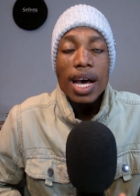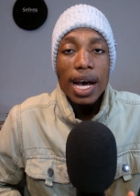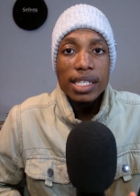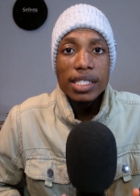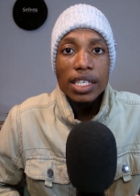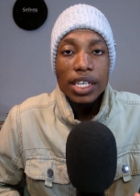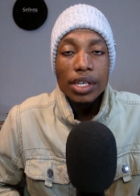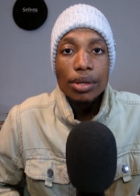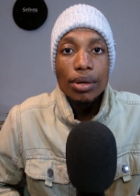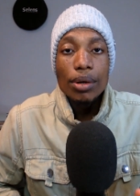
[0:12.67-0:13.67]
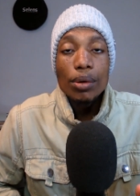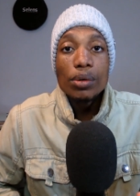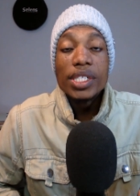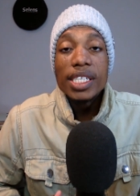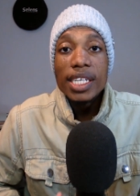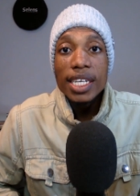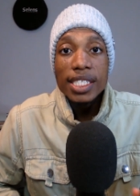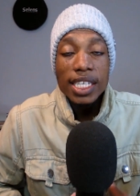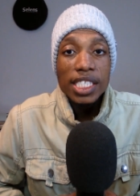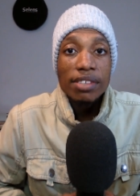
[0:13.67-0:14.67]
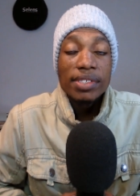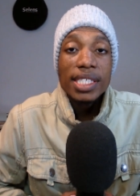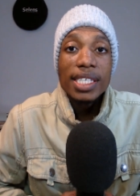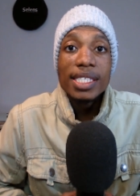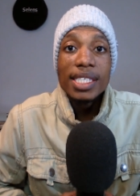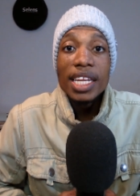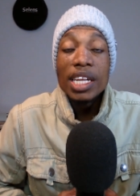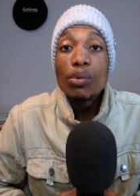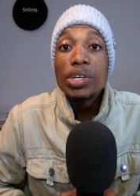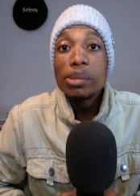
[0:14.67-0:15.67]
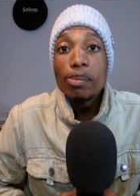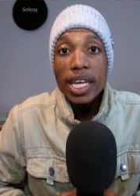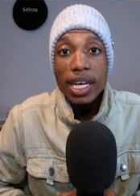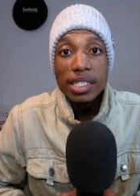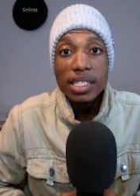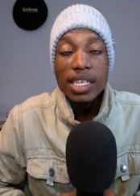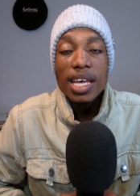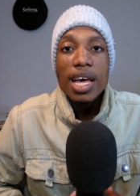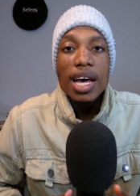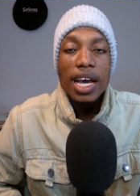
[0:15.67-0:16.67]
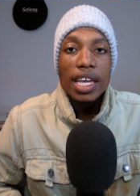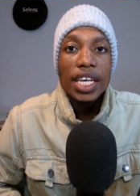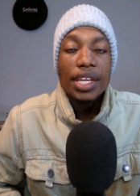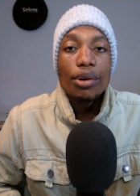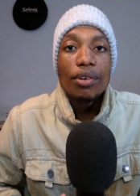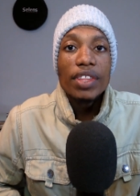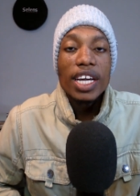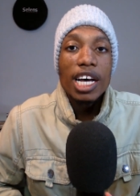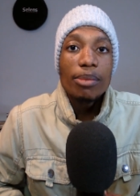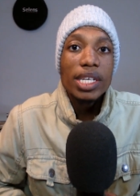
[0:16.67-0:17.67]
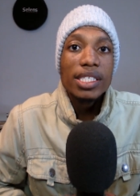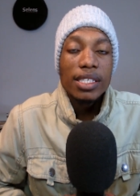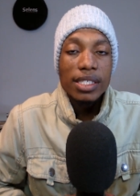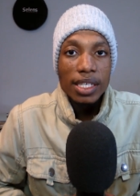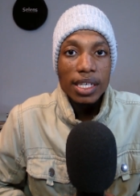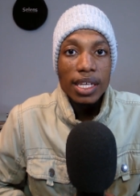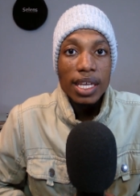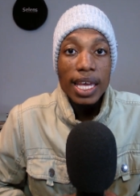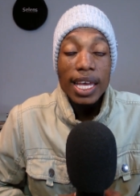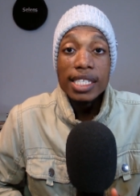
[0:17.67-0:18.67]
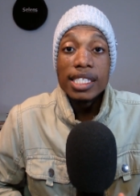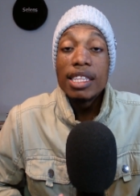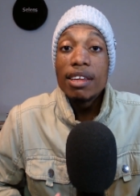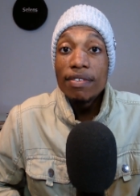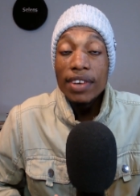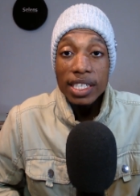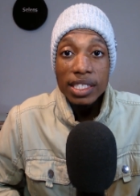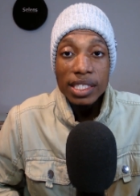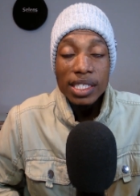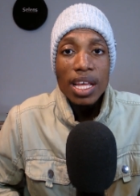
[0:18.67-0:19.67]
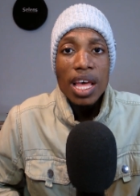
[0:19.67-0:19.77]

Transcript: asking ukuthi i Chiefs, is signing which players ahead of the coming season as the fans